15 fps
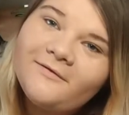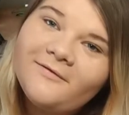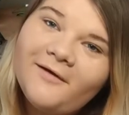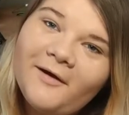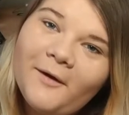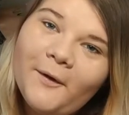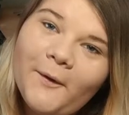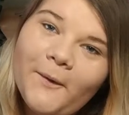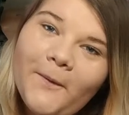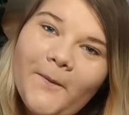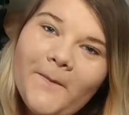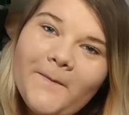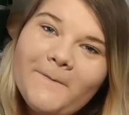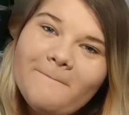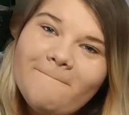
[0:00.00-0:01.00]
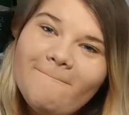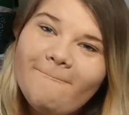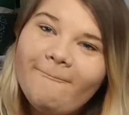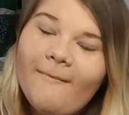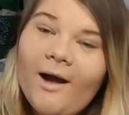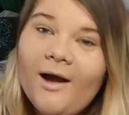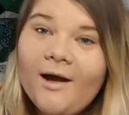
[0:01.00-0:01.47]
So I'm
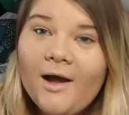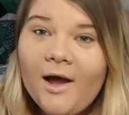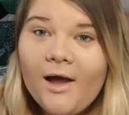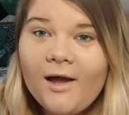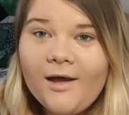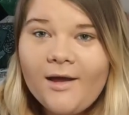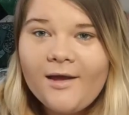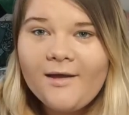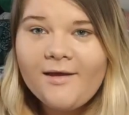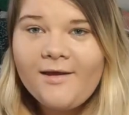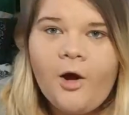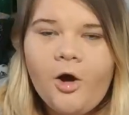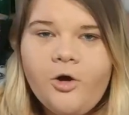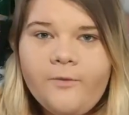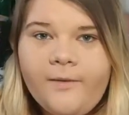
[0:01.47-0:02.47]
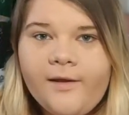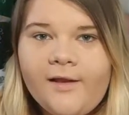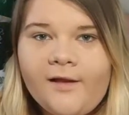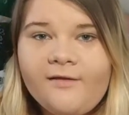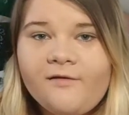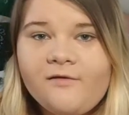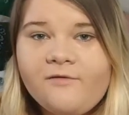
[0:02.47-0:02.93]
hoping
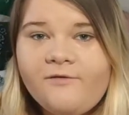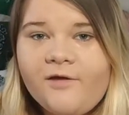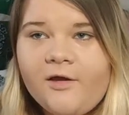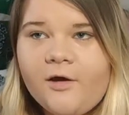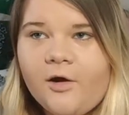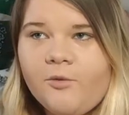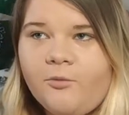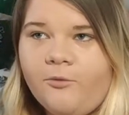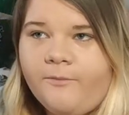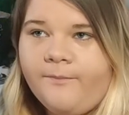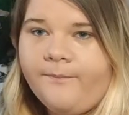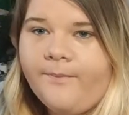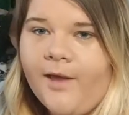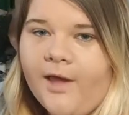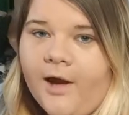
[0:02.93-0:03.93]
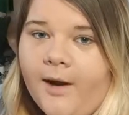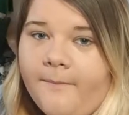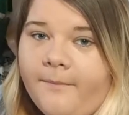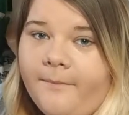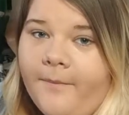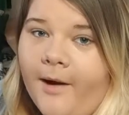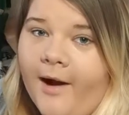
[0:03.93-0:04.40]
that this video will be
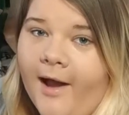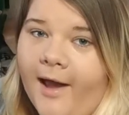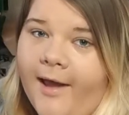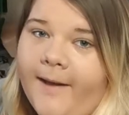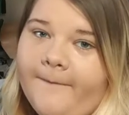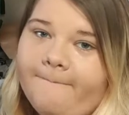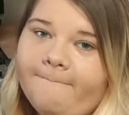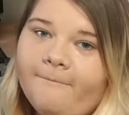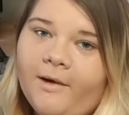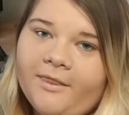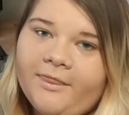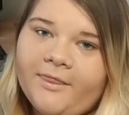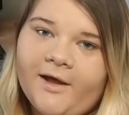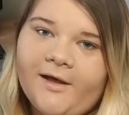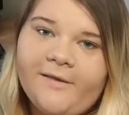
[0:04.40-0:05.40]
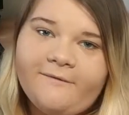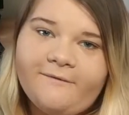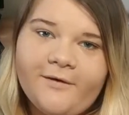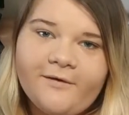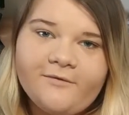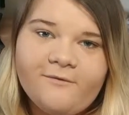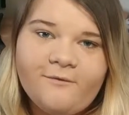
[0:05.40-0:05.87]
up by Monday the
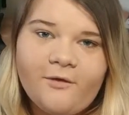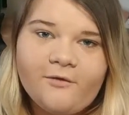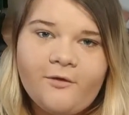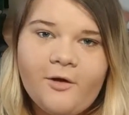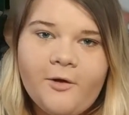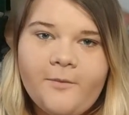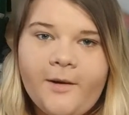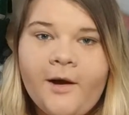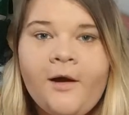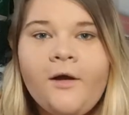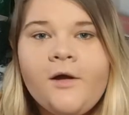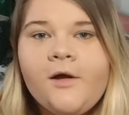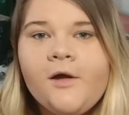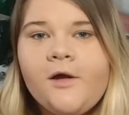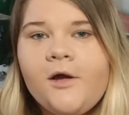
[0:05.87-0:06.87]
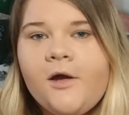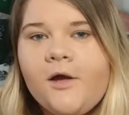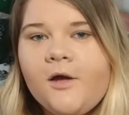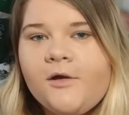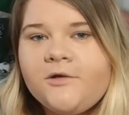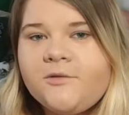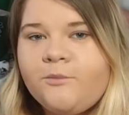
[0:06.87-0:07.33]
1st of October.
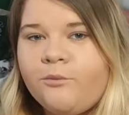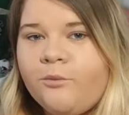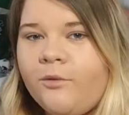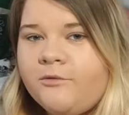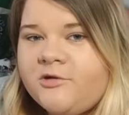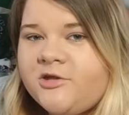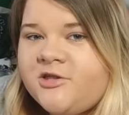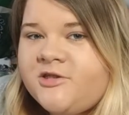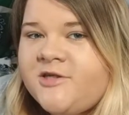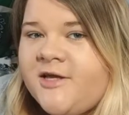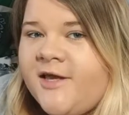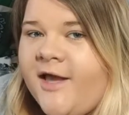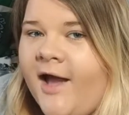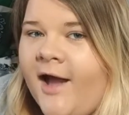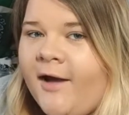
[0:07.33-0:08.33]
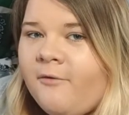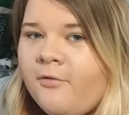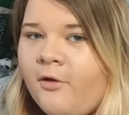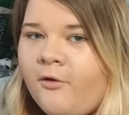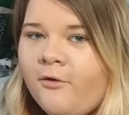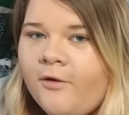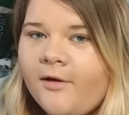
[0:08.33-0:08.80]
We'll just see how
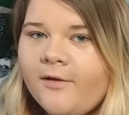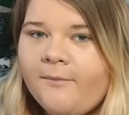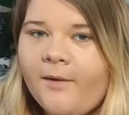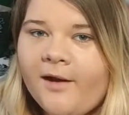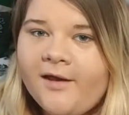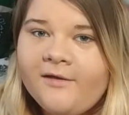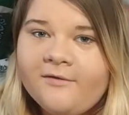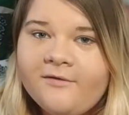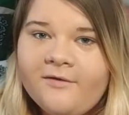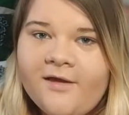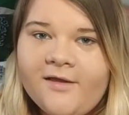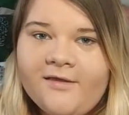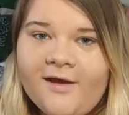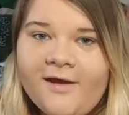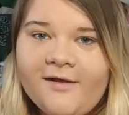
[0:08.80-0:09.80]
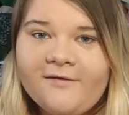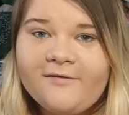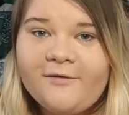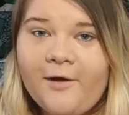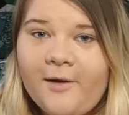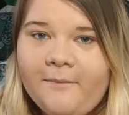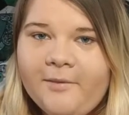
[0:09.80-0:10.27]
long my internet
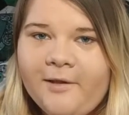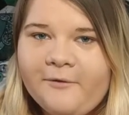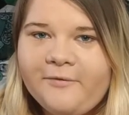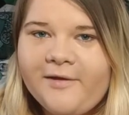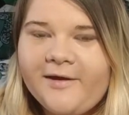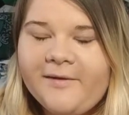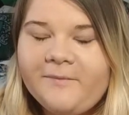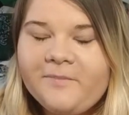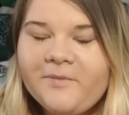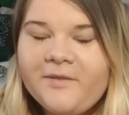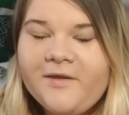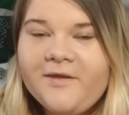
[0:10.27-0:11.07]
takes to upload it,